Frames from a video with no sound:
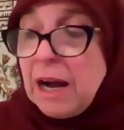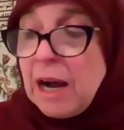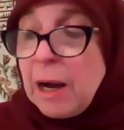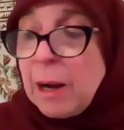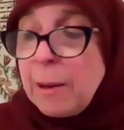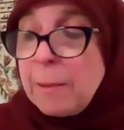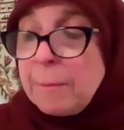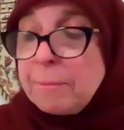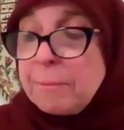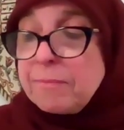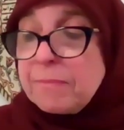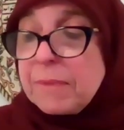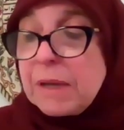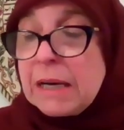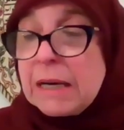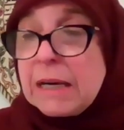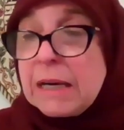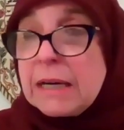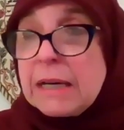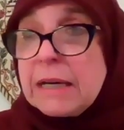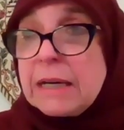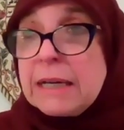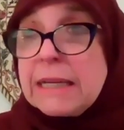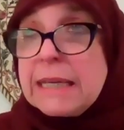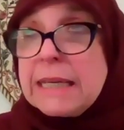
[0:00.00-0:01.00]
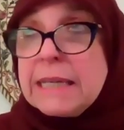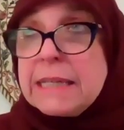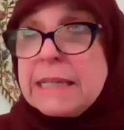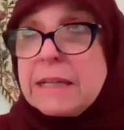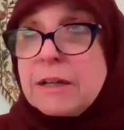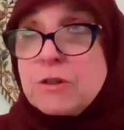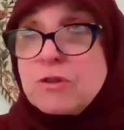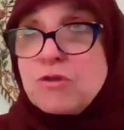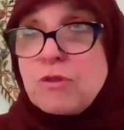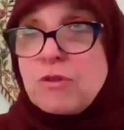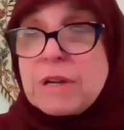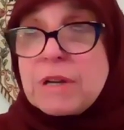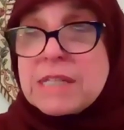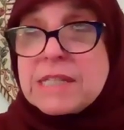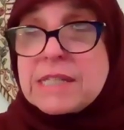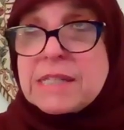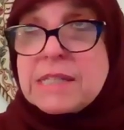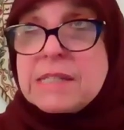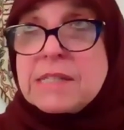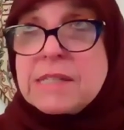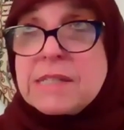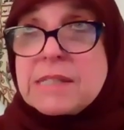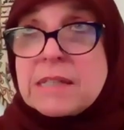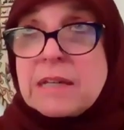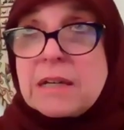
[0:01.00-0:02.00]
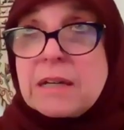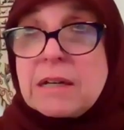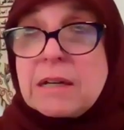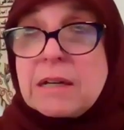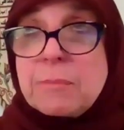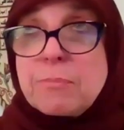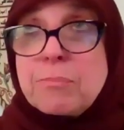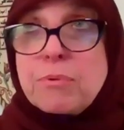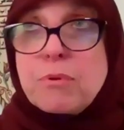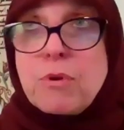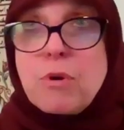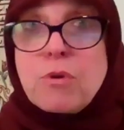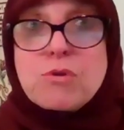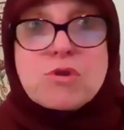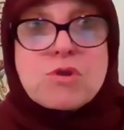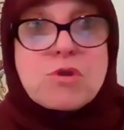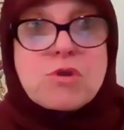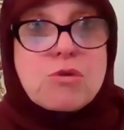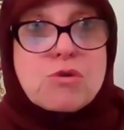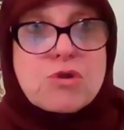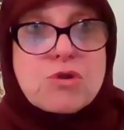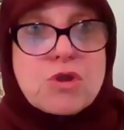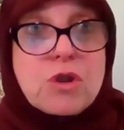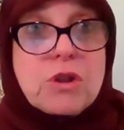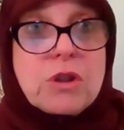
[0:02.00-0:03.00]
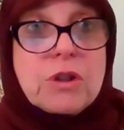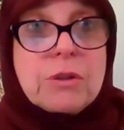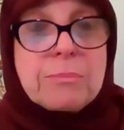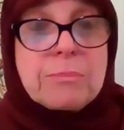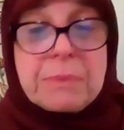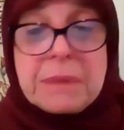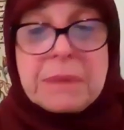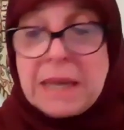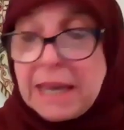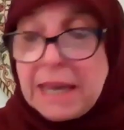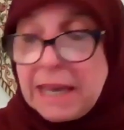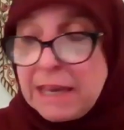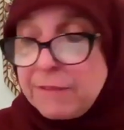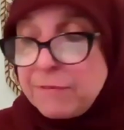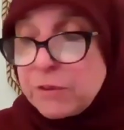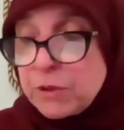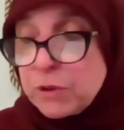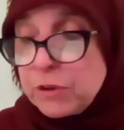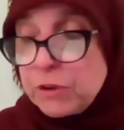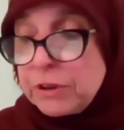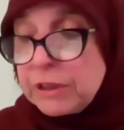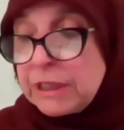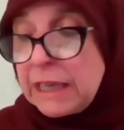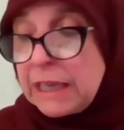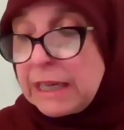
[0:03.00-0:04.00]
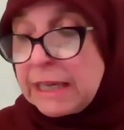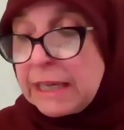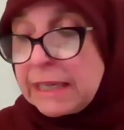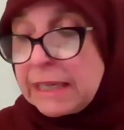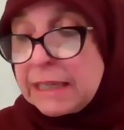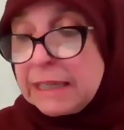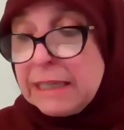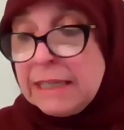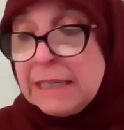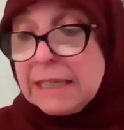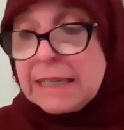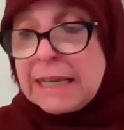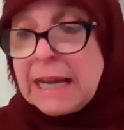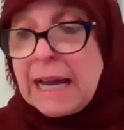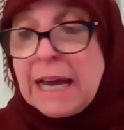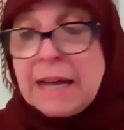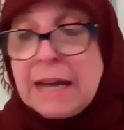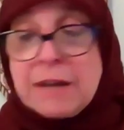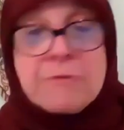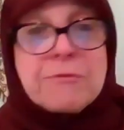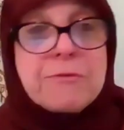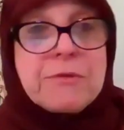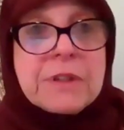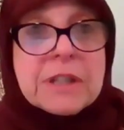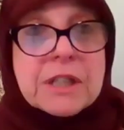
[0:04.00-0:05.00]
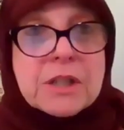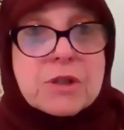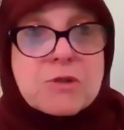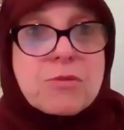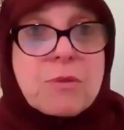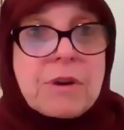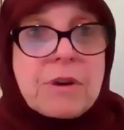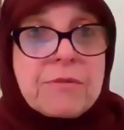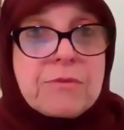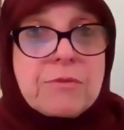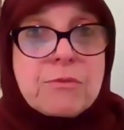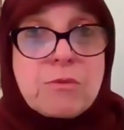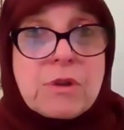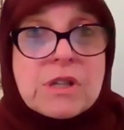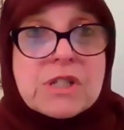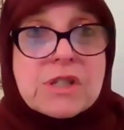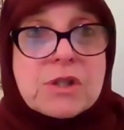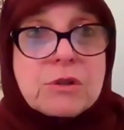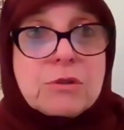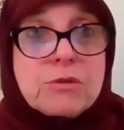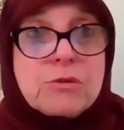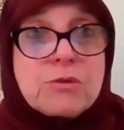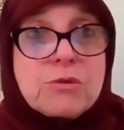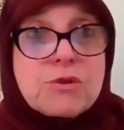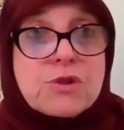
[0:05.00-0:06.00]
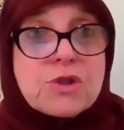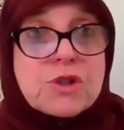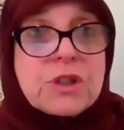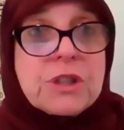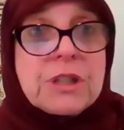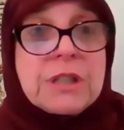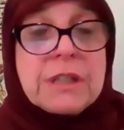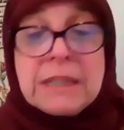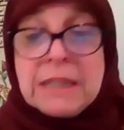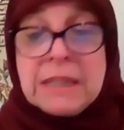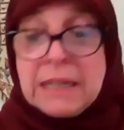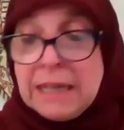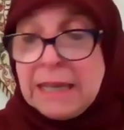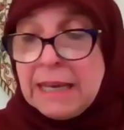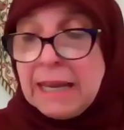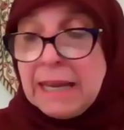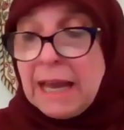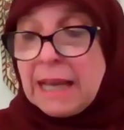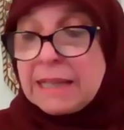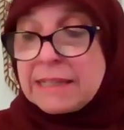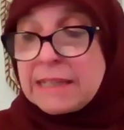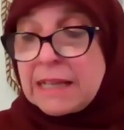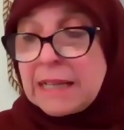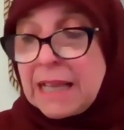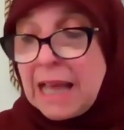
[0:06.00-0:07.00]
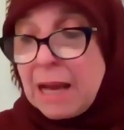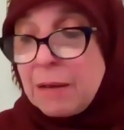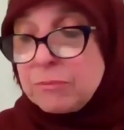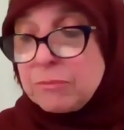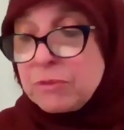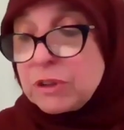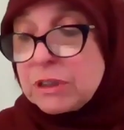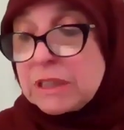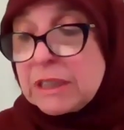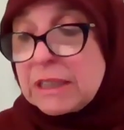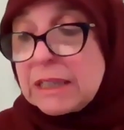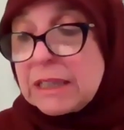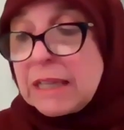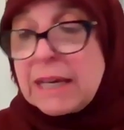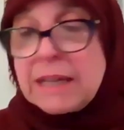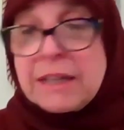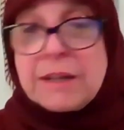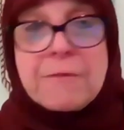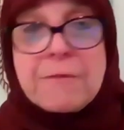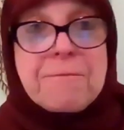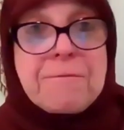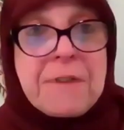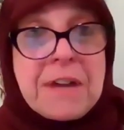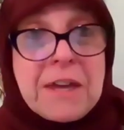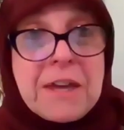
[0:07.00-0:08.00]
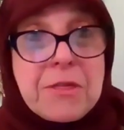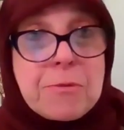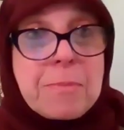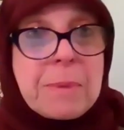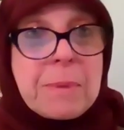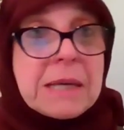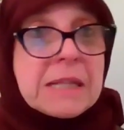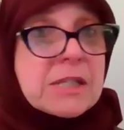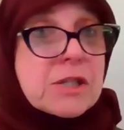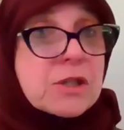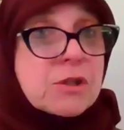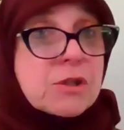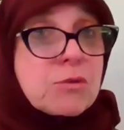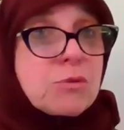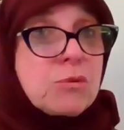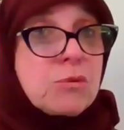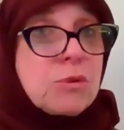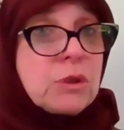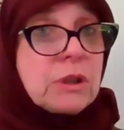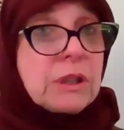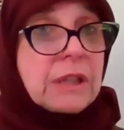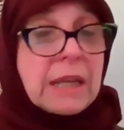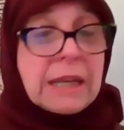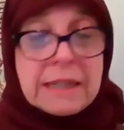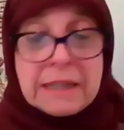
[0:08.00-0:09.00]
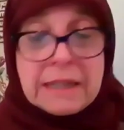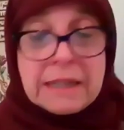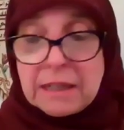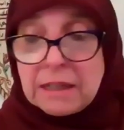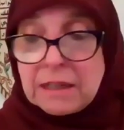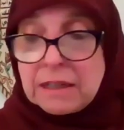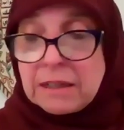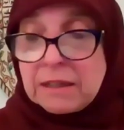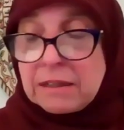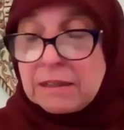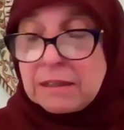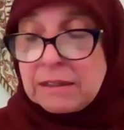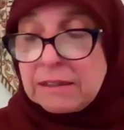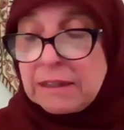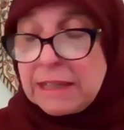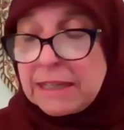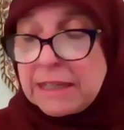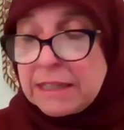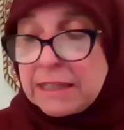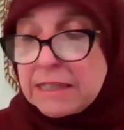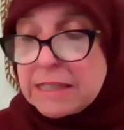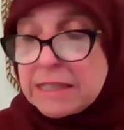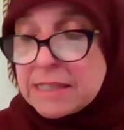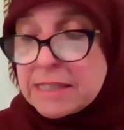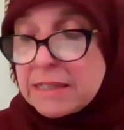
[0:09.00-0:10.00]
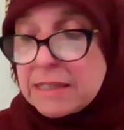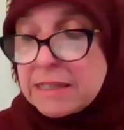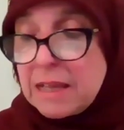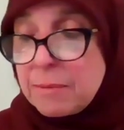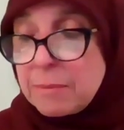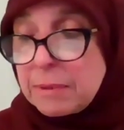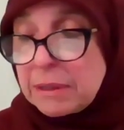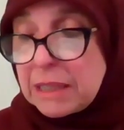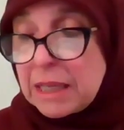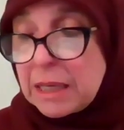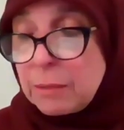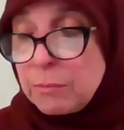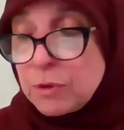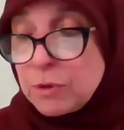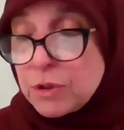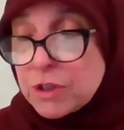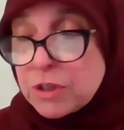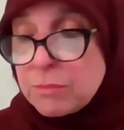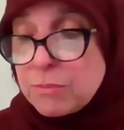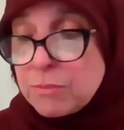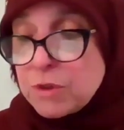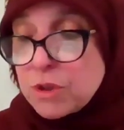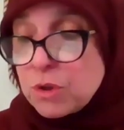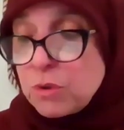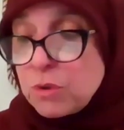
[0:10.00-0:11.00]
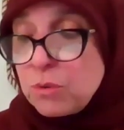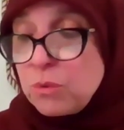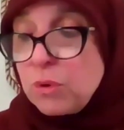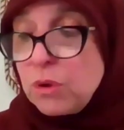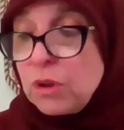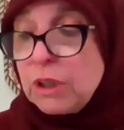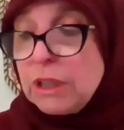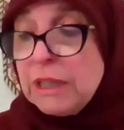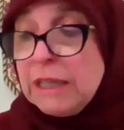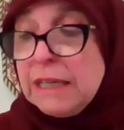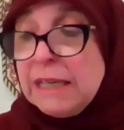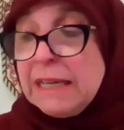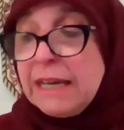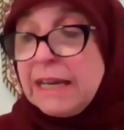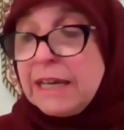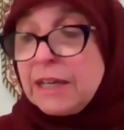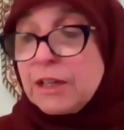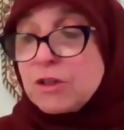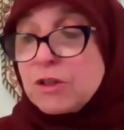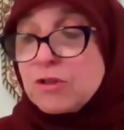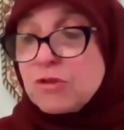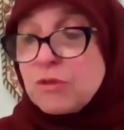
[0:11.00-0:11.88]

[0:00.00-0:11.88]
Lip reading: It addresses pro-social behavior like conflict resolution. And alhamdulillah, in a faith-based school like an Islamic, like a Muslim school, it